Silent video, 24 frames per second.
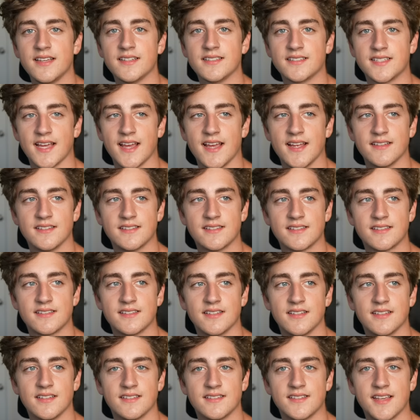intense
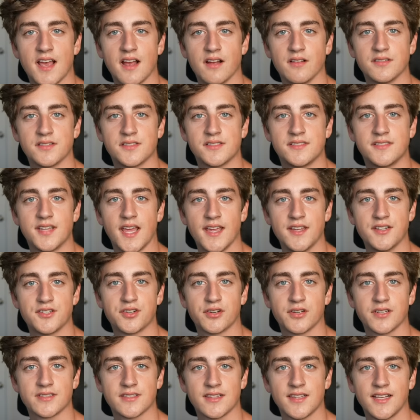sounds
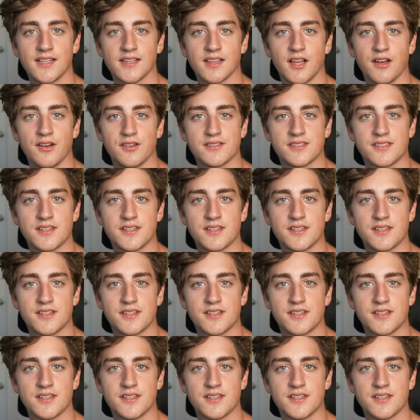dangerously close